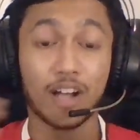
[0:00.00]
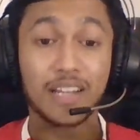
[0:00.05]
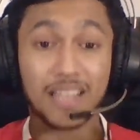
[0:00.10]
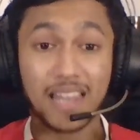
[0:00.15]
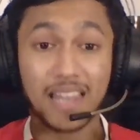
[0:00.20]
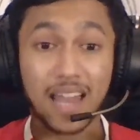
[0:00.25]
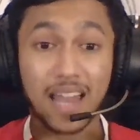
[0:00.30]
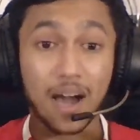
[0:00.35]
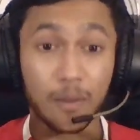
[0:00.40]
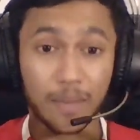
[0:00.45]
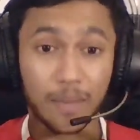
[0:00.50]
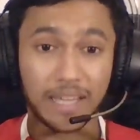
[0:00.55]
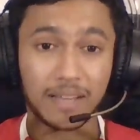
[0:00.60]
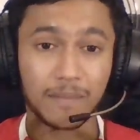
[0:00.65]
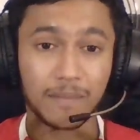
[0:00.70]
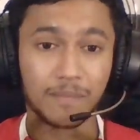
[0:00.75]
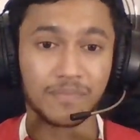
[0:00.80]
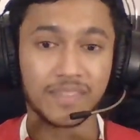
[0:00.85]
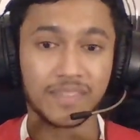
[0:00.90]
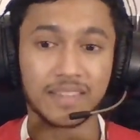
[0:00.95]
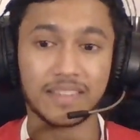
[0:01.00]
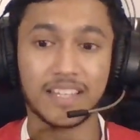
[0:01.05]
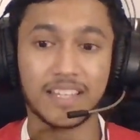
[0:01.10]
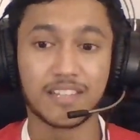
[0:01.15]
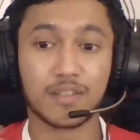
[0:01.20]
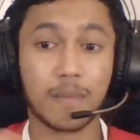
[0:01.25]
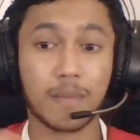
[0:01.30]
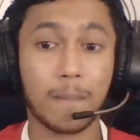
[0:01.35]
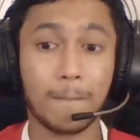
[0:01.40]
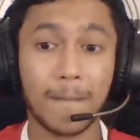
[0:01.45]
allowing
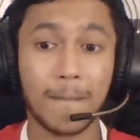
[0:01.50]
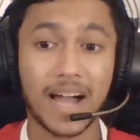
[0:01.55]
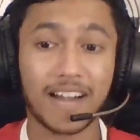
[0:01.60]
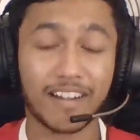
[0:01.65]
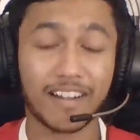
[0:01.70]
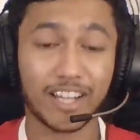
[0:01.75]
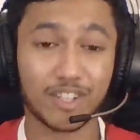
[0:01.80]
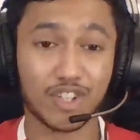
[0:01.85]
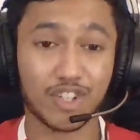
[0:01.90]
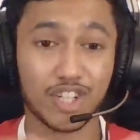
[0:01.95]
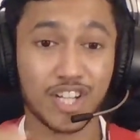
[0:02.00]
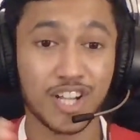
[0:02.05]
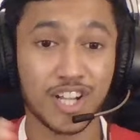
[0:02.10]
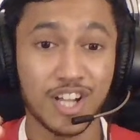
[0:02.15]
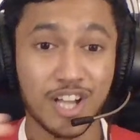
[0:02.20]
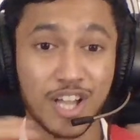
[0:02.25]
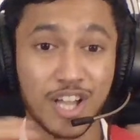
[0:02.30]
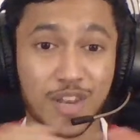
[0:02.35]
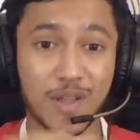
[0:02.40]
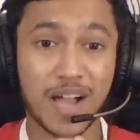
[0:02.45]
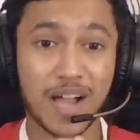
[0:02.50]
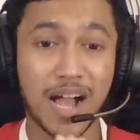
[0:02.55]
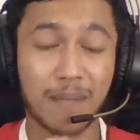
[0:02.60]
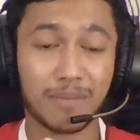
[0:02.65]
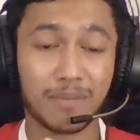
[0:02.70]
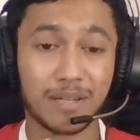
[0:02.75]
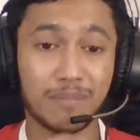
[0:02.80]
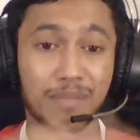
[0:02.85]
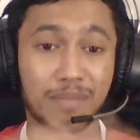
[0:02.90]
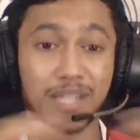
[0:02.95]
this marriage to
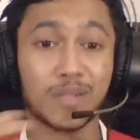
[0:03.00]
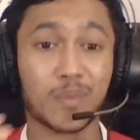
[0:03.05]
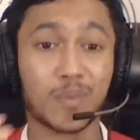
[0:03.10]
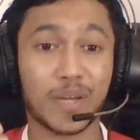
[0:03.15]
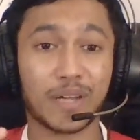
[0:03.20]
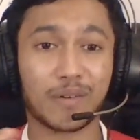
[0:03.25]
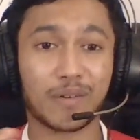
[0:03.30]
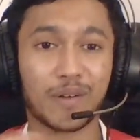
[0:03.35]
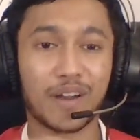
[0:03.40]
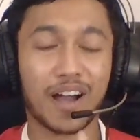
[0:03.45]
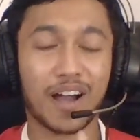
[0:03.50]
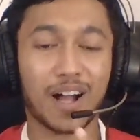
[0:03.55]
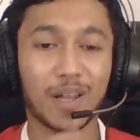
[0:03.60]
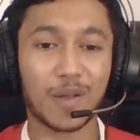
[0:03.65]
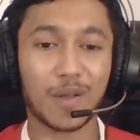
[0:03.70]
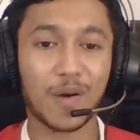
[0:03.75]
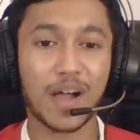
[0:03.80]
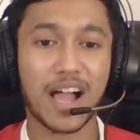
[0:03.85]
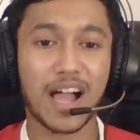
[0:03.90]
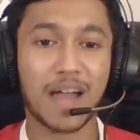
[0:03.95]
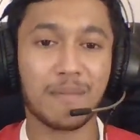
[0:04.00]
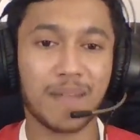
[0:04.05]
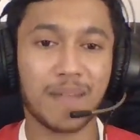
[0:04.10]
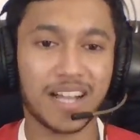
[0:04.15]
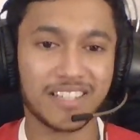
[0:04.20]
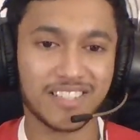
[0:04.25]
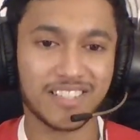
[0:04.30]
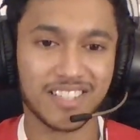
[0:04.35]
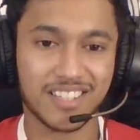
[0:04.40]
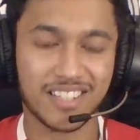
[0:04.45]
happen between Ronaldo and
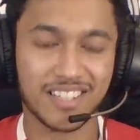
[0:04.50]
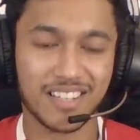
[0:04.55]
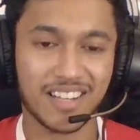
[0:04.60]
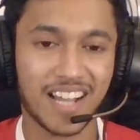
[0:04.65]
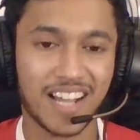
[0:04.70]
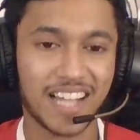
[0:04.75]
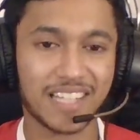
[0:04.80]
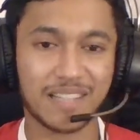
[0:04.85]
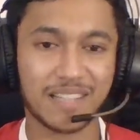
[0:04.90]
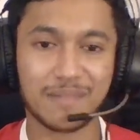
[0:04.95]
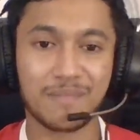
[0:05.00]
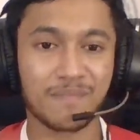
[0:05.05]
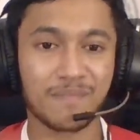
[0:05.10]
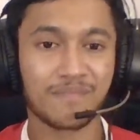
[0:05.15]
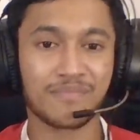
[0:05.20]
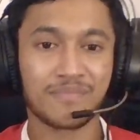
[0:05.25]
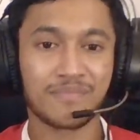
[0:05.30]
Manchester United.